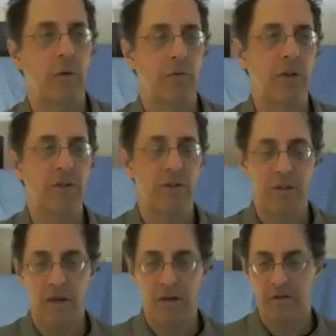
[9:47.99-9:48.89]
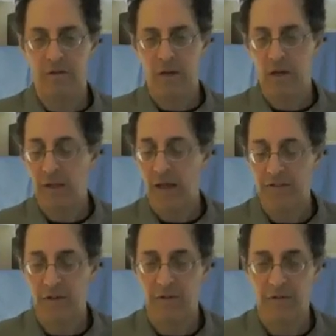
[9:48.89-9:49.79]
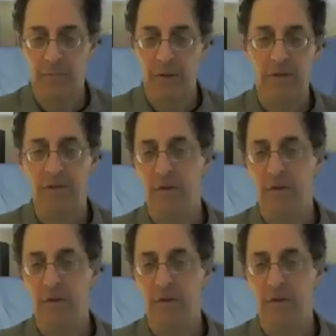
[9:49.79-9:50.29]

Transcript: the region that is classically forbidden,